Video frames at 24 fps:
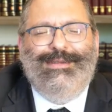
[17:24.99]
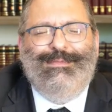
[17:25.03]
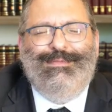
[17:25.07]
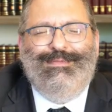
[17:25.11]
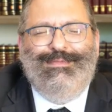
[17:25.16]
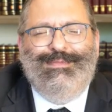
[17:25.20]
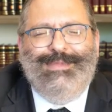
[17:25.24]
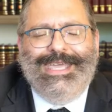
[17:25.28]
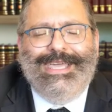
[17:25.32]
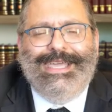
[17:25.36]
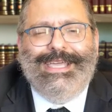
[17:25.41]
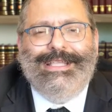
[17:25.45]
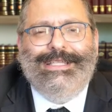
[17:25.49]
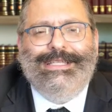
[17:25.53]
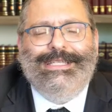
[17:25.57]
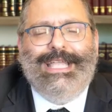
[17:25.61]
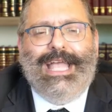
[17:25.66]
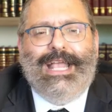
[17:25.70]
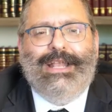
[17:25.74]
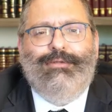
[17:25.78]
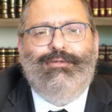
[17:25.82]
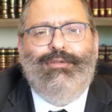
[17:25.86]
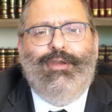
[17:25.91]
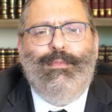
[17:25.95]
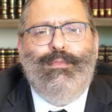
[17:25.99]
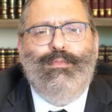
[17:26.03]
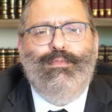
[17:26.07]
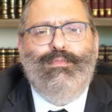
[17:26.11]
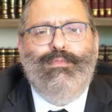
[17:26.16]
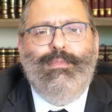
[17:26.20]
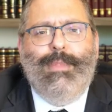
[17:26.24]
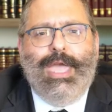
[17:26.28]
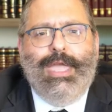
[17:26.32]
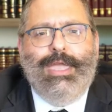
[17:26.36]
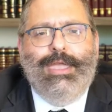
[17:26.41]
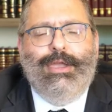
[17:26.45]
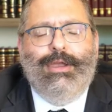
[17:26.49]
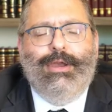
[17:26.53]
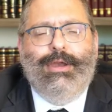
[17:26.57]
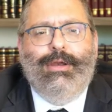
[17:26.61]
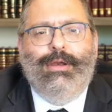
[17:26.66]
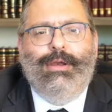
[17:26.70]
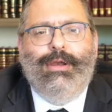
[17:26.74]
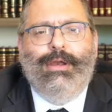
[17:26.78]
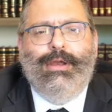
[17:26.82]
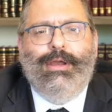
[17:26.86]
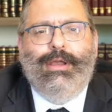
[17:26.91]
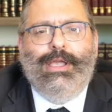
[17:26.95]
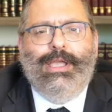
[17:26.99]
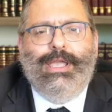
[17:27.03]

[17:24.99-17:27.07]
means that Reb Meir